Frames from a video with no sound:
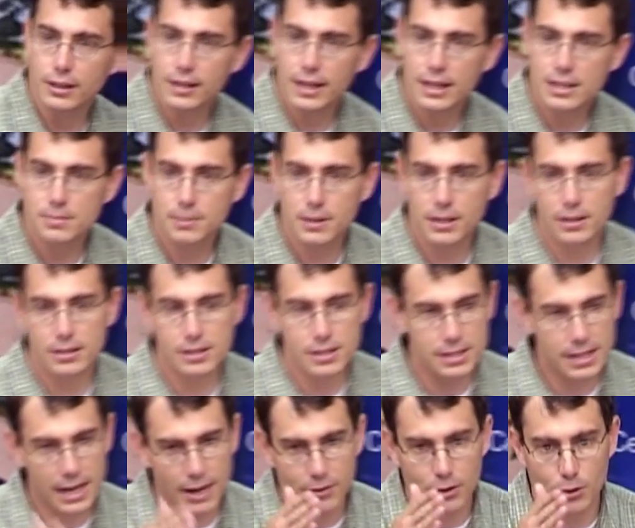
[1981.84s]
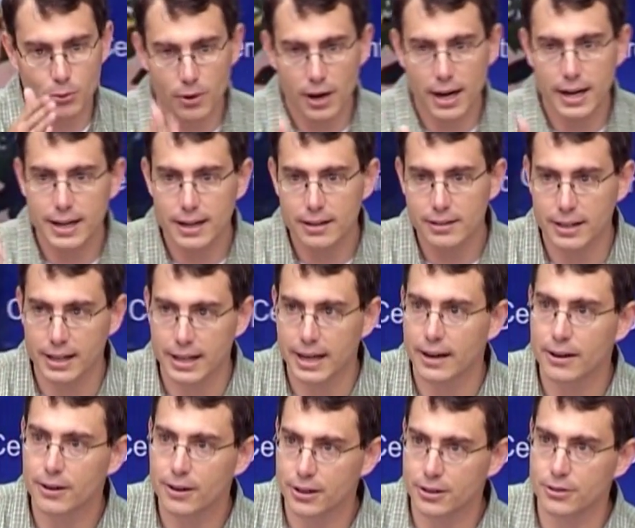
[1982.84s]
and that's because it's having to write out the
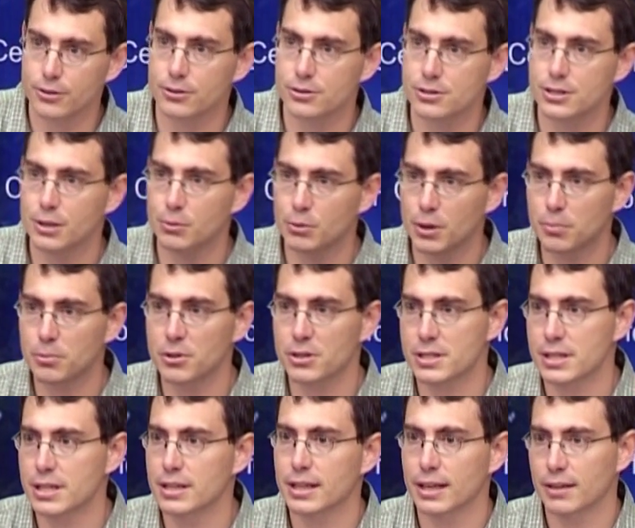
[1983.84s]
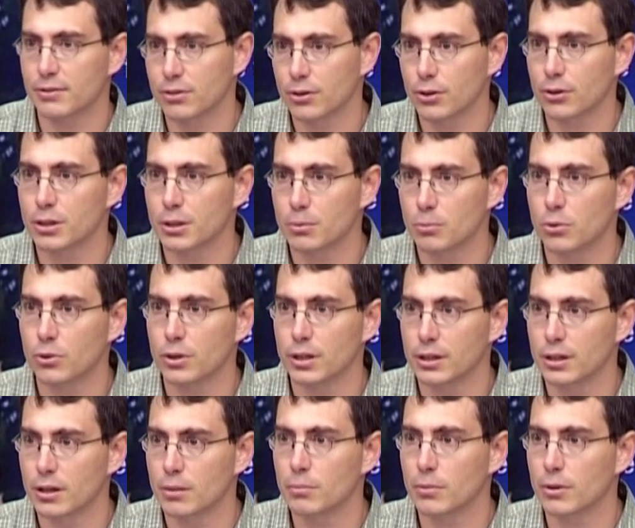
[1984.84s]
characters that represent that floating
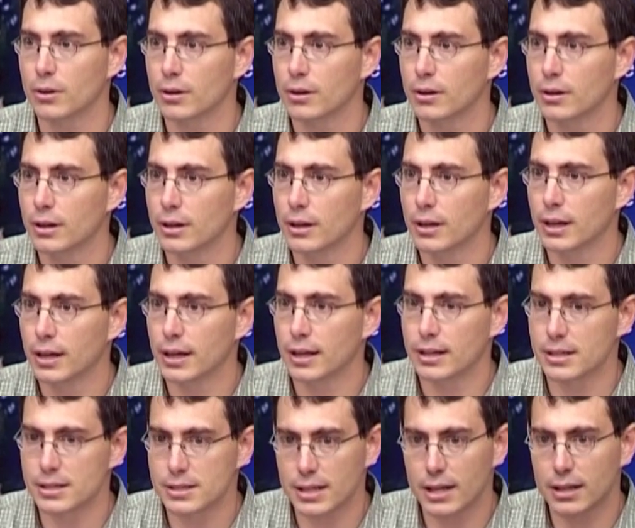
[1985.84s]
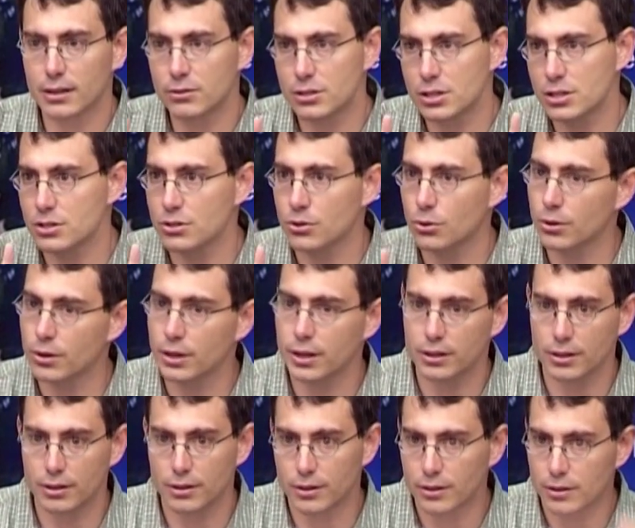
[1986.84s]
point number instead of just
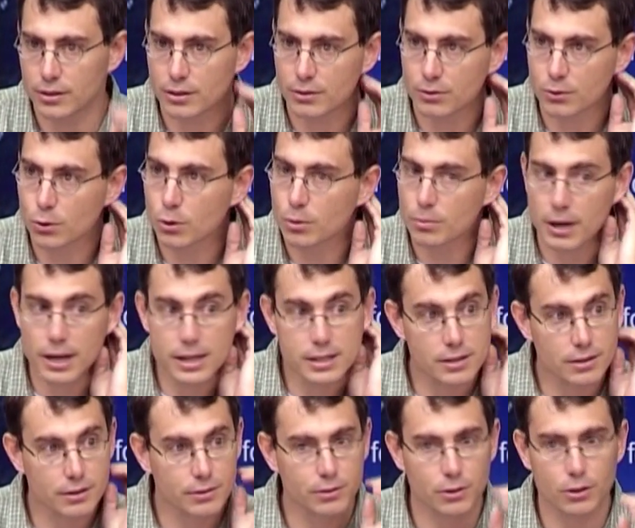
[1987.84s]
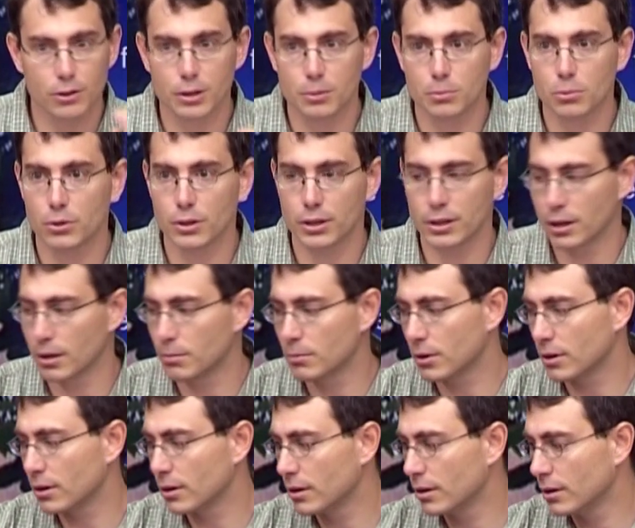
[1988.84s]
storing the, the four bytes of the floating point
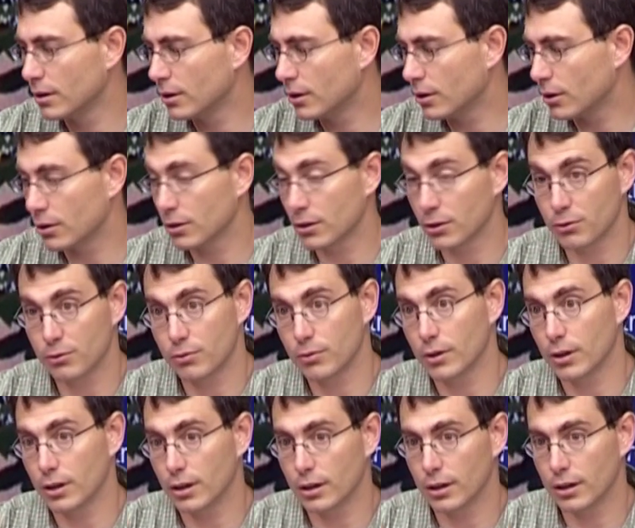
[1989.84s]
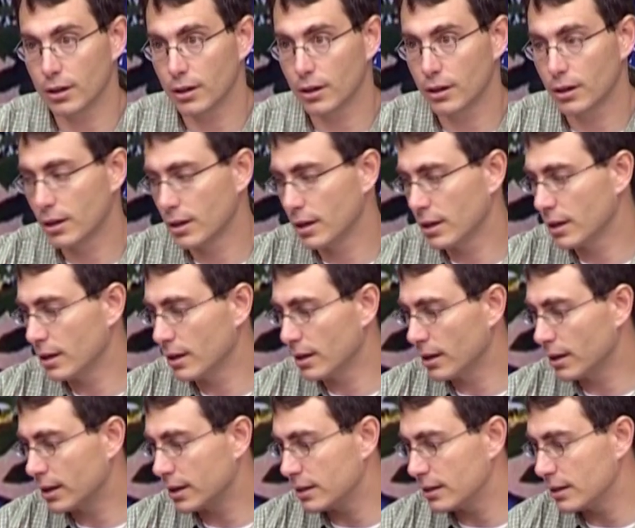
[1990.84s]
number or the, uh,
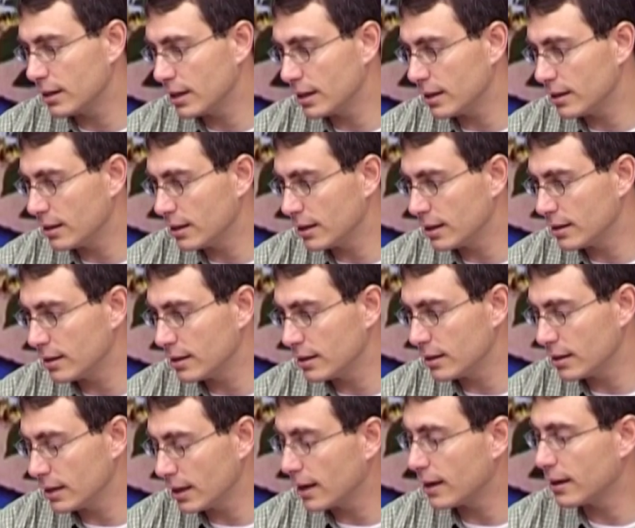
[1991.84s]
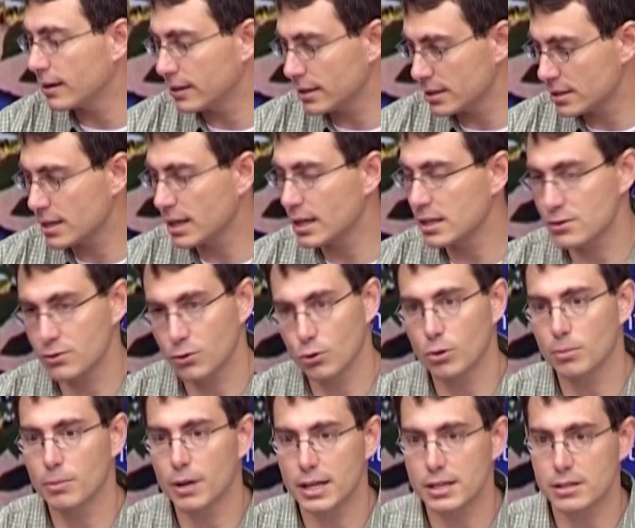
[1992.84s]
uh, in, in, in, yeah, in this case,
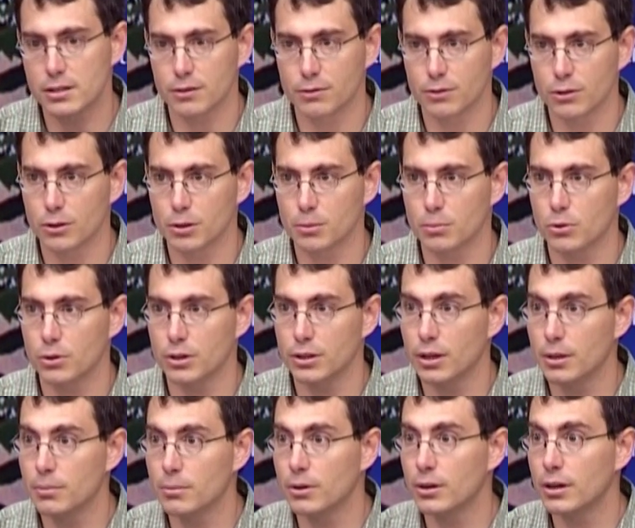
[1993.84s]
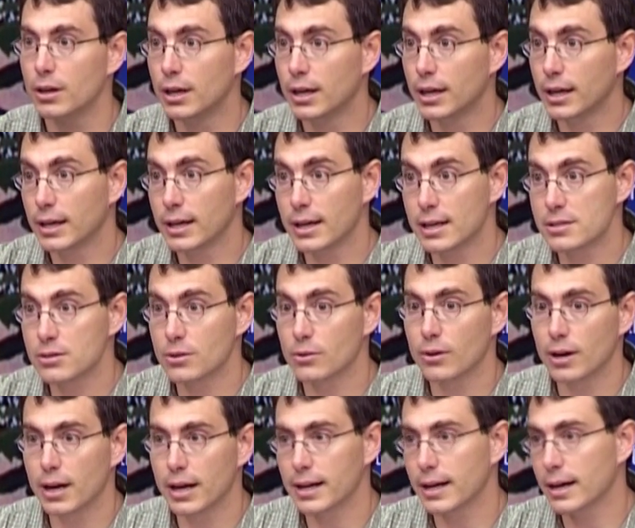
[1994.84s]
four bytes of the floating point number. It has to
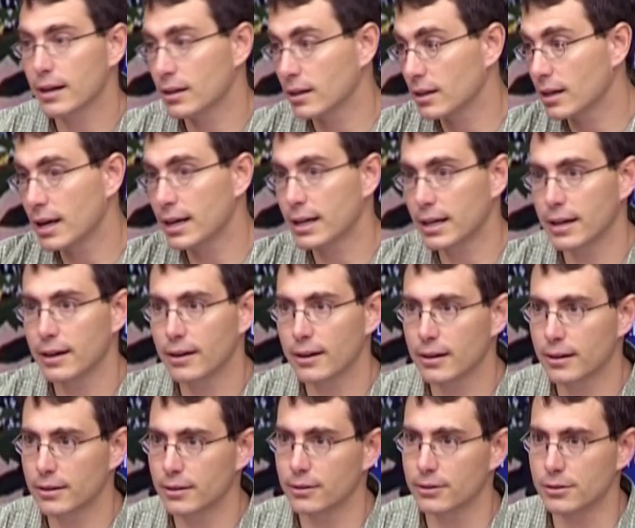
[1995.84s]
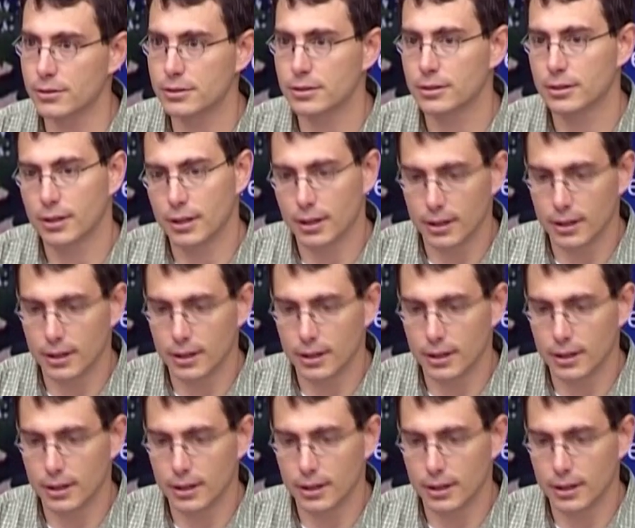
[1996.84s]
write out a lot of characters